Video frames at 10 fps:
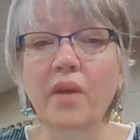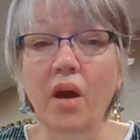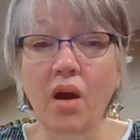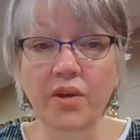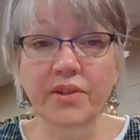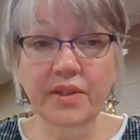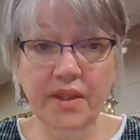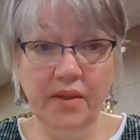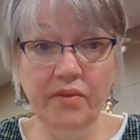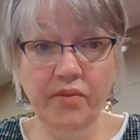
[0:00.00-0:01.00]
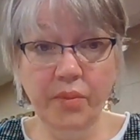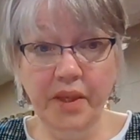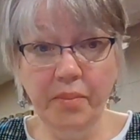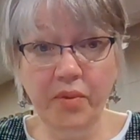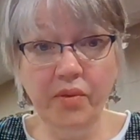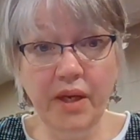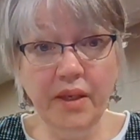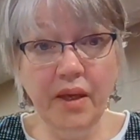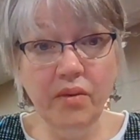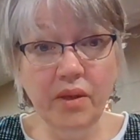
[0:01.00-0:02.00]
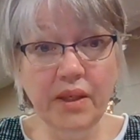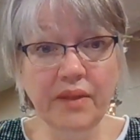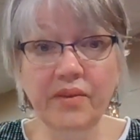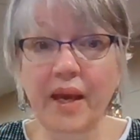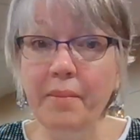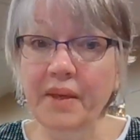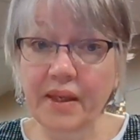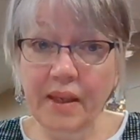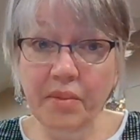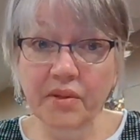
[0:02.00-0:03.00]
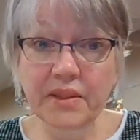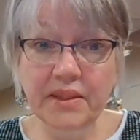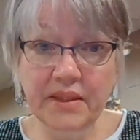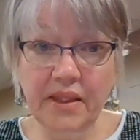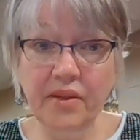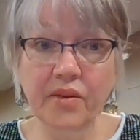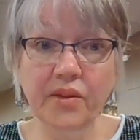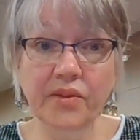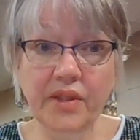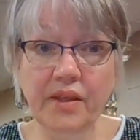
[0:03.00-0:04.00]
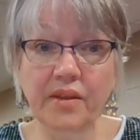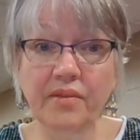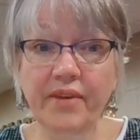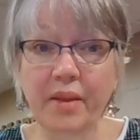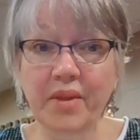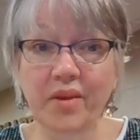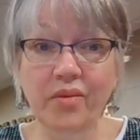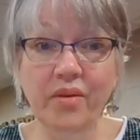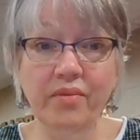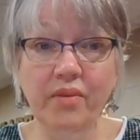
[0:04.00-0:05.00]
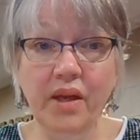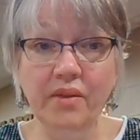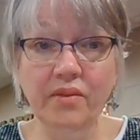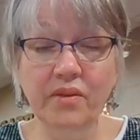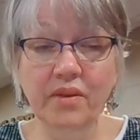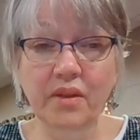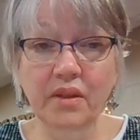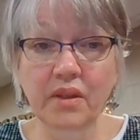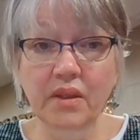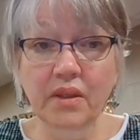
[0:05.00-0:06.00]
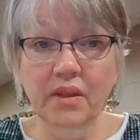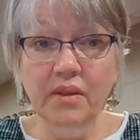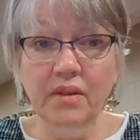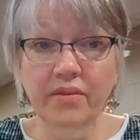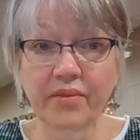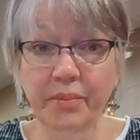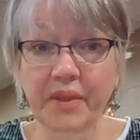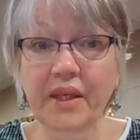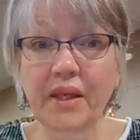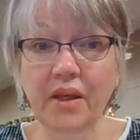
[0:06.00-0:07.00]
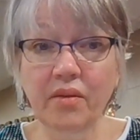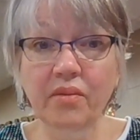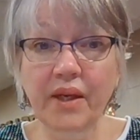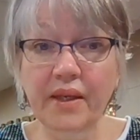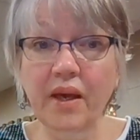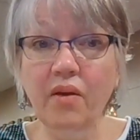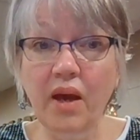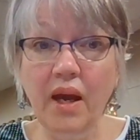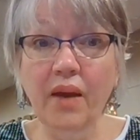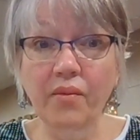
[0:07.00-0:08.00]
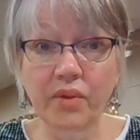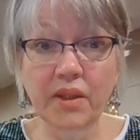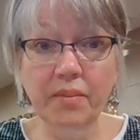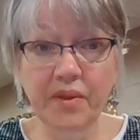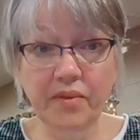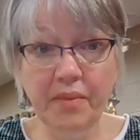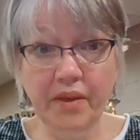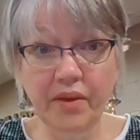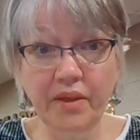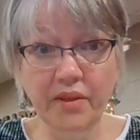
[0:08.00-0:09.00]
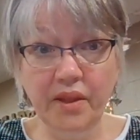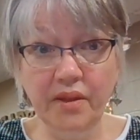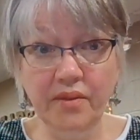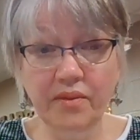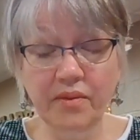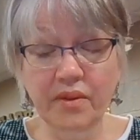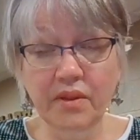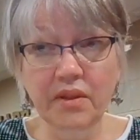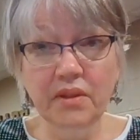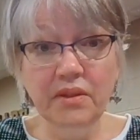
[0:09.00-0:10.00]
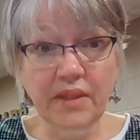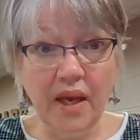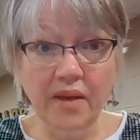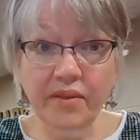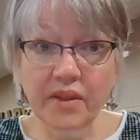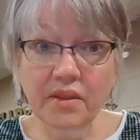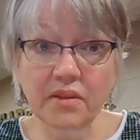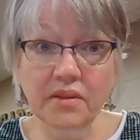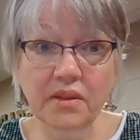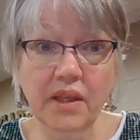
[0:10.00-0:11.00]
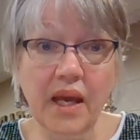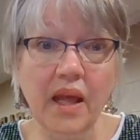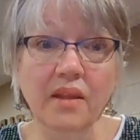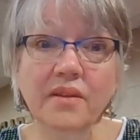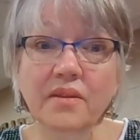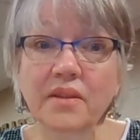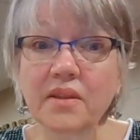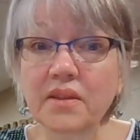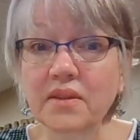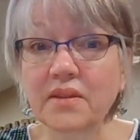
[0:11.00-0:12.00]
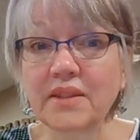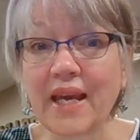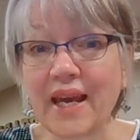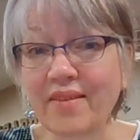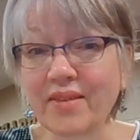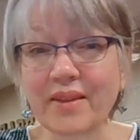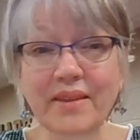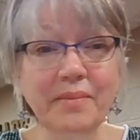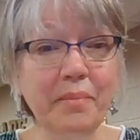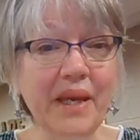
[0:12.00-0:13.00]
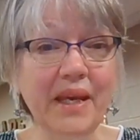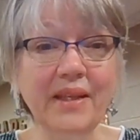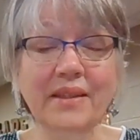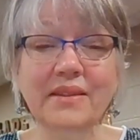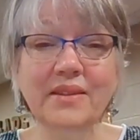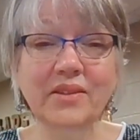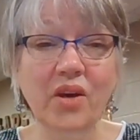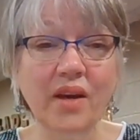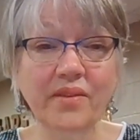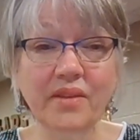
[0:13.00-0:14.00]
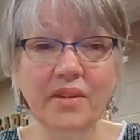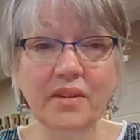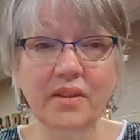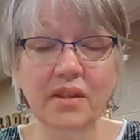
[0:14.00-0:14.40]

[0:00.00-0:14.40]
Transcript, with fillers: the hardest things for people right now is not being able to see their extended family or their friends. For me, right now, I really miss my grandkids Donovan, Allison, Taven, Bannon, Dawson.